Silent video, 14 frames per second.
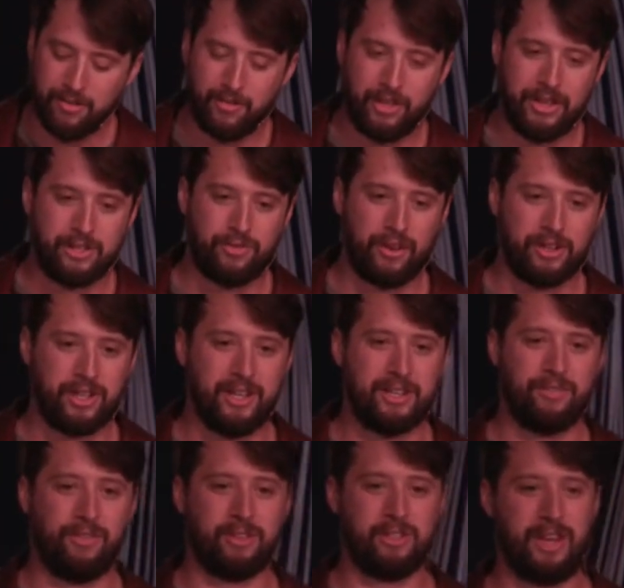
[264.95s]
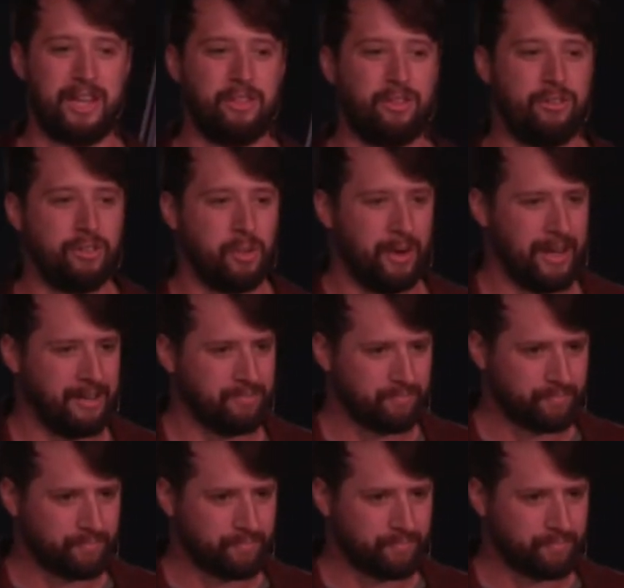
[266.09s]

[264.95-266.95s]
these verses 8 through 20, and